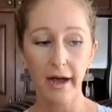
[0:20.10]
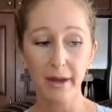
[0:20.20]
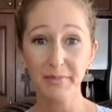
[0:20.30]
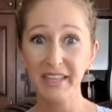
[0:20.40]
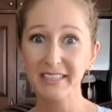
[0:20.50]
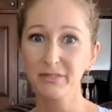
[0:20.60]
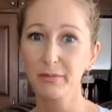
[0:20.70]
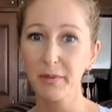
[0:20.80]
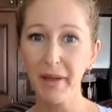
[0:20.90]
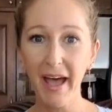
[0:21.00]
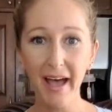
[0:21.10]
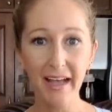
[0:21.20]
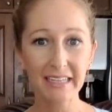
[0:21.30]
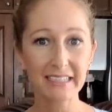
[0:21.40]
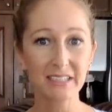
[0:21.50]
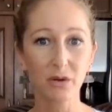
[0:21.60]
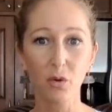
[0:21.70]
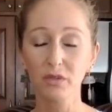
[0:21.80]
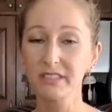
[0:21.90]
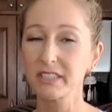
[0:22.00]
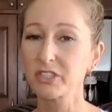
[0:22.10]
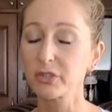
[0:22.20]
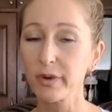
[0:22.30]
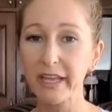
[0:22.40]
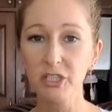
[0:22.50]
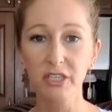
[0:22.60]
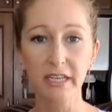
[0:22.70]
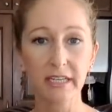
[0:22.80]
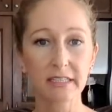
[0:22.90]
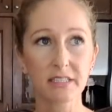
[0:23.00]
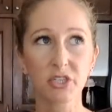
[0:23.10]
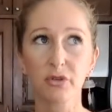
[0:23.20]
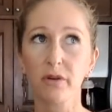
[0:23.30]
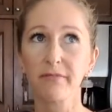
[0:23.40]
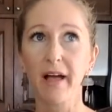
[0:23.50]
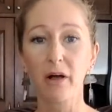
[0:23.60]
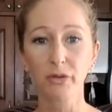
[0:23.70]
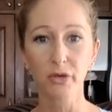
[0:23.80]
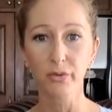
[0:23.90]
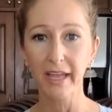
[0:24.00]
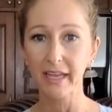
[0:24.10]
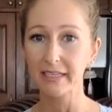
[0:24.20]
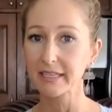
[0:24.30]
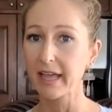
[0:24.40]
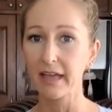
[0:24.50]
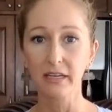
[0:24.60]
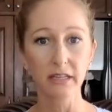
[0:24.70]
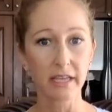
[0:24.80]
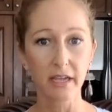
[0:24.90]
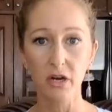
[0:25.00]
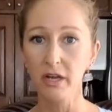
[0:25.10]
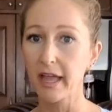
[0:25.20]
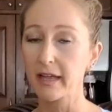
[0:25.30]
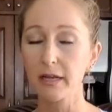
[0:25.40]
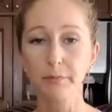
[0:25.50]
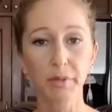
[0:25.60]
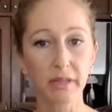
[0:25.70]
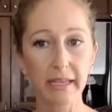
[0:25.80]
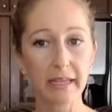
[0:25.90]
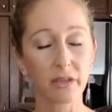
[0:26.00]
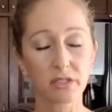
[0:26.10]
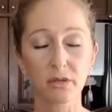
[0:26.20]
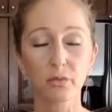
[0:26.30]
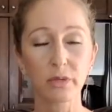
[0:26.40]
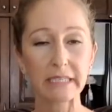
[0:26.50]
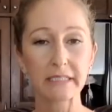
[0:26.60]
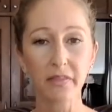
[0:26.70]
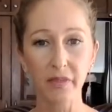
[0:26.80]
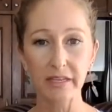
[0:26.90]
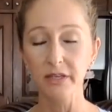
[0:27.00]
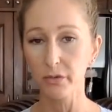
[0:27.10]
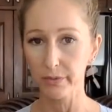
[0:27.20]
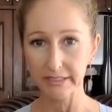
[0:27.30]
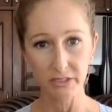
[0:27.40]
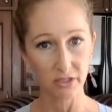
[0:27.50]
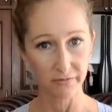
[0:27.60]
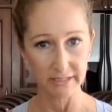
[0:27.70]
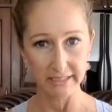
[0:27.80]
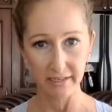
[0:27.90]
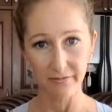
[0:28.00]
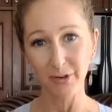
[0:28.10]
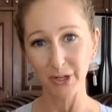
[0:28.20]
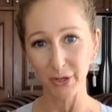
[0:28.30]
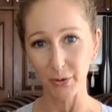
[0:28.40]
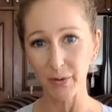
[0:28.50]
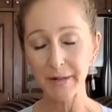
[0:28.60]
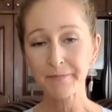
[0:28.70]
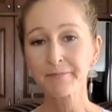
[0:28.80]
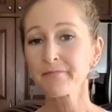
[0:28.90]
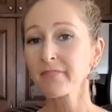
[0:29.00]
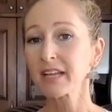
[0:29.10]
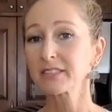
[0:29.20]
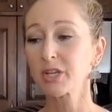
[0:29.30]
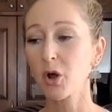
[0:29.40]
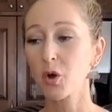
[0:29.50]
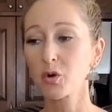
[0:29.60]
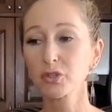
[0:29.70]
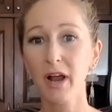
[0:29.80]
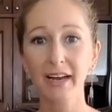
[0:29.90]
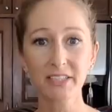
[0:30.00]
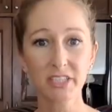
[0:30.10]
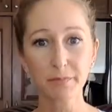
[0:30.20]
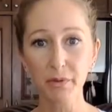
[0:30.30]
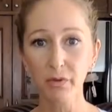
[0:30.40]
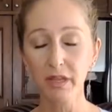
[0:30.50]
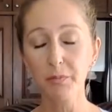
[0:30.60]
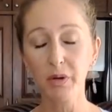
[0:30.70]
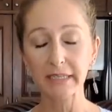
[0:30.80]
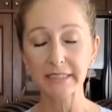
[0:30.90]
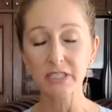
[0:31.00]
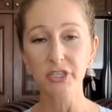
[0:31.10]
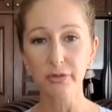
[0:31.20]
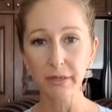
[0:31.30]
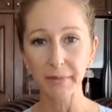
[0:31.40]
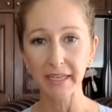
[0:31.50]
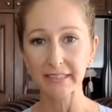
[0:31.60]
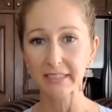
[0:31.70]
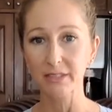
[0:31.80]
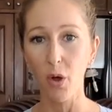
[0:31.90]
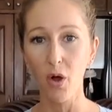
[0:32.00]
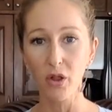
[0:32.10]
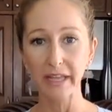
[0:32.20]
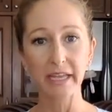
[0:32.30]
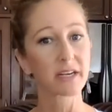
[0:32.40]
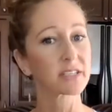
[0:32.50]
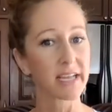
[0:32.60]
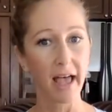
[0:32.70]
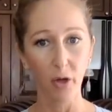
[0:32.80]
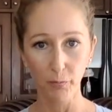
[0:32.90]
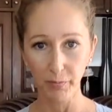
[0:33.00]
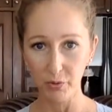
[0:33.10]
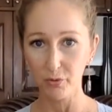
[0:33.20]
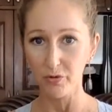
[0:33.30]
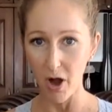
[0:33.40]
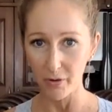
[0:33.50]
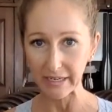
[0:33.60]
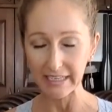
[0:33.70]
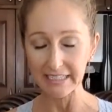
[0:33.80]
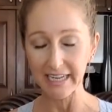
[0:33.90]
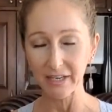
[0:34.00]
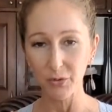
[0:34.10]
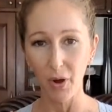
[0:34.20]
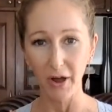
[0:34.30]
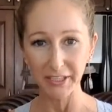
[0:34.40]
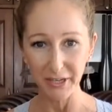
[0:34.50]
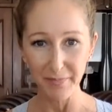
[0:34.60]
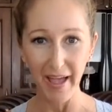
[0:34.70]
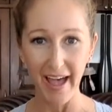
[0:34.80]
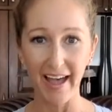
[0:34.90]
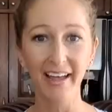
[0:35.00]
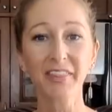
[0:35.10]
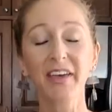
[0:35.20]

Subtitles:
things from the past, old situations, to evaluate, get clear, get complete. There's a reason things are resurfacing for you. So try to just be really present to it because it's all here to help you grow and continue on your path.